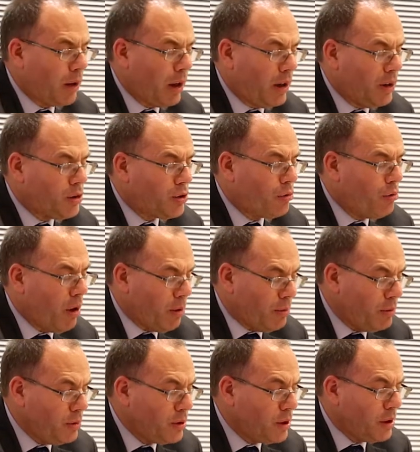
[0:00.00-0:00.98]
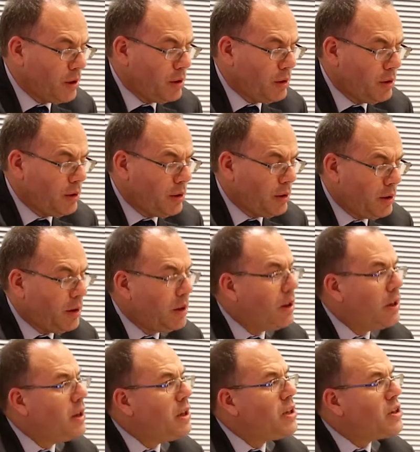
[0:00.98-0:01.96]
class grows.
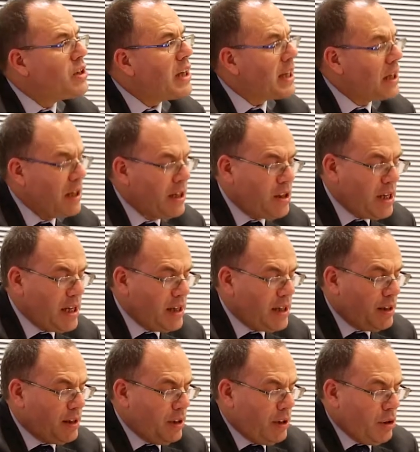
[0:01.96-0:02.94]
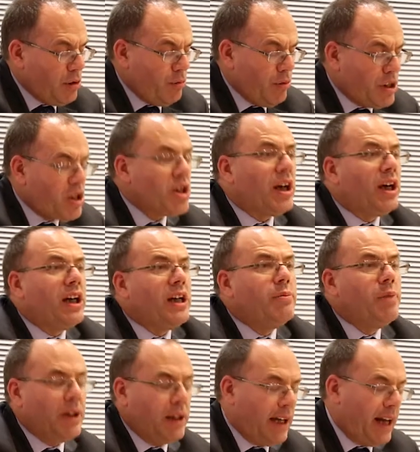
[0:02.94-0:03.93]
Secondly, the
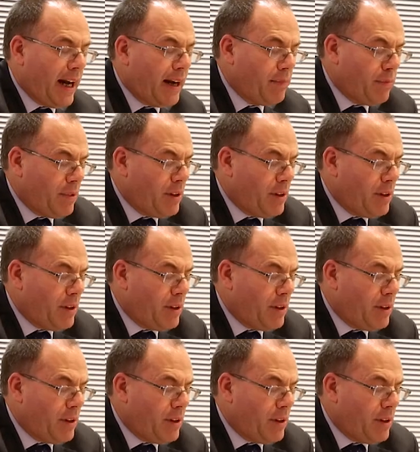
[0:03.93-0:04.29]
retirement gap,